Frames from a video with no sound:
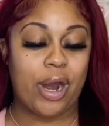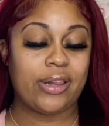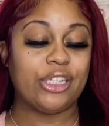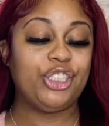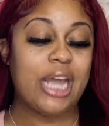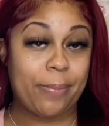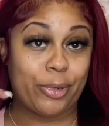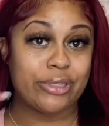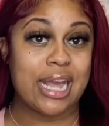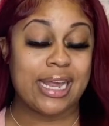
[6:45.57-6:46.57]
the
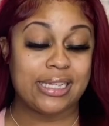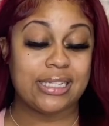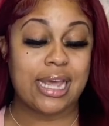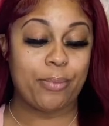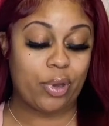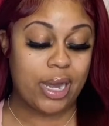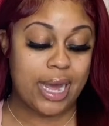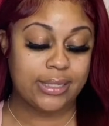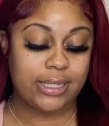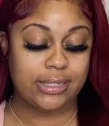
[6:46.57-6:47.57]
chapter, the table of
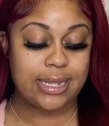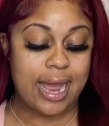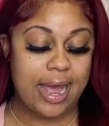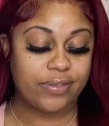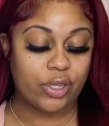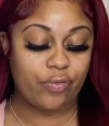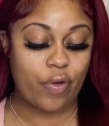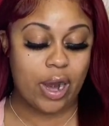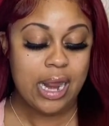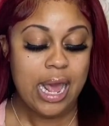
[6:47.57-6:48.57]
contents that I have so
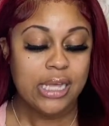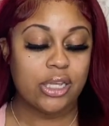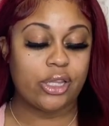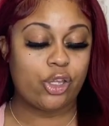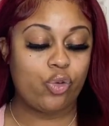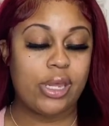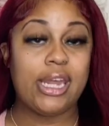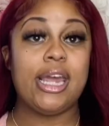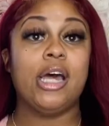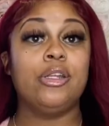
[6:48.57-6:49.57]
far. So, then you can
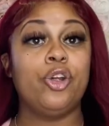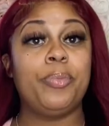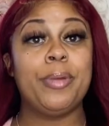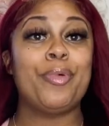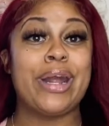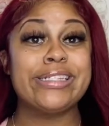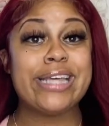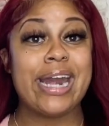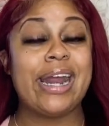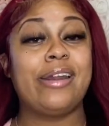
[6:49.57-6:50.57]
get a little bit more
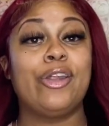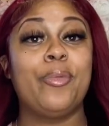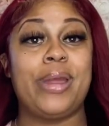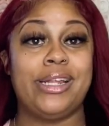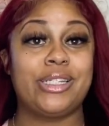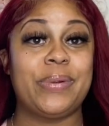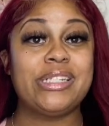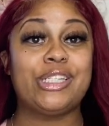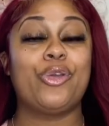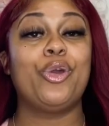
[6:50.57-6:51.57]
excited and a little bit
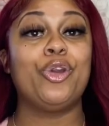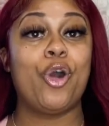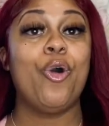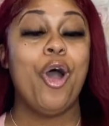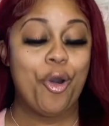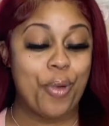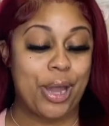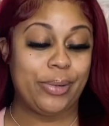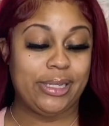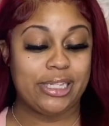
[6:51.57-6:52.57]
interested so you can know why
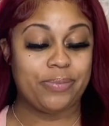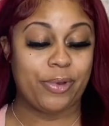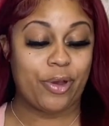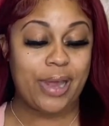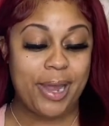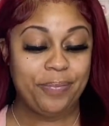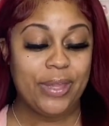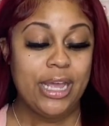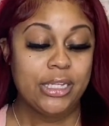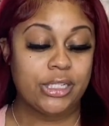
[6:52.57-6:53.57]
you need this book, okay?
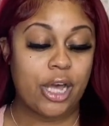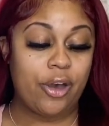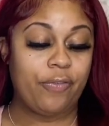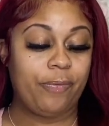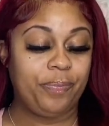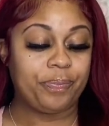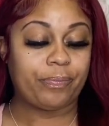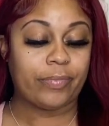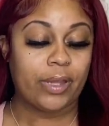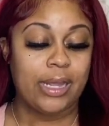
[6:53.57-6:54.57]
So,
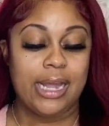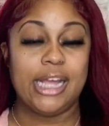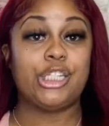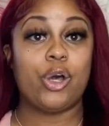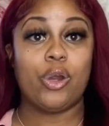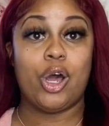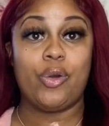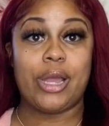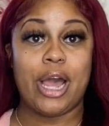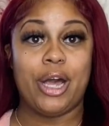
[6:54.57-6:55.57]
it's so
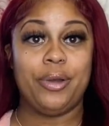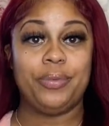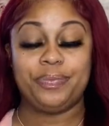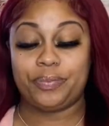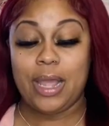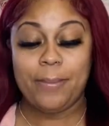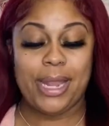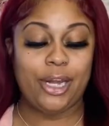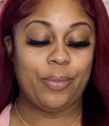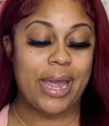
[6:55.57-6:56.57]
long, y'all. But
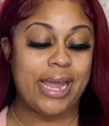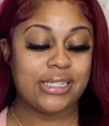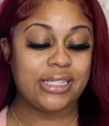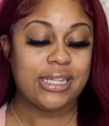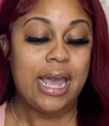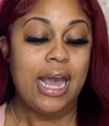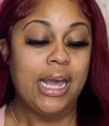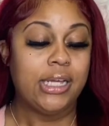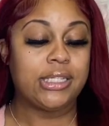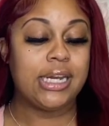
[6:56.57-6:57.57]
anyways,
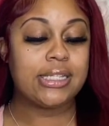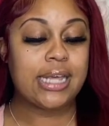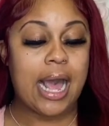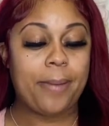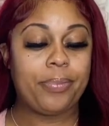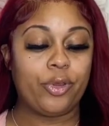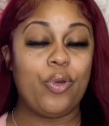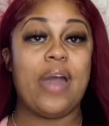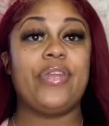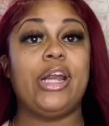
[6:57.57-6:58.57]
to the top, you
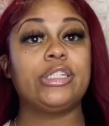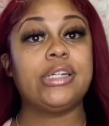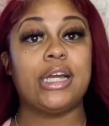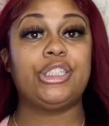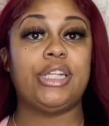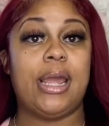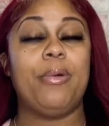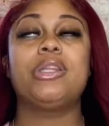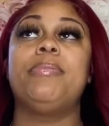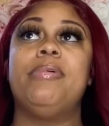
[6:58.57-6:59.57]
have the introduction, and
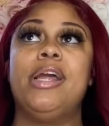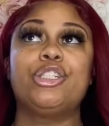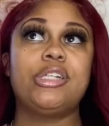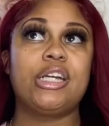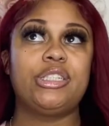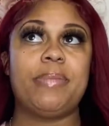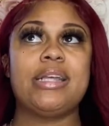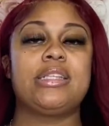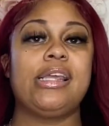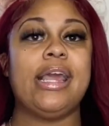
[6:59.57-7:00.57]
what the introduction
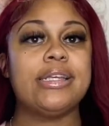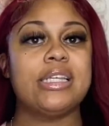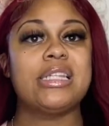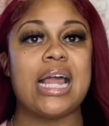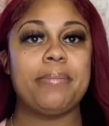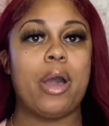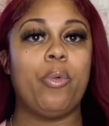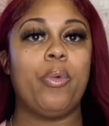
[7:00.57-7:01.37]
basically is, it's like my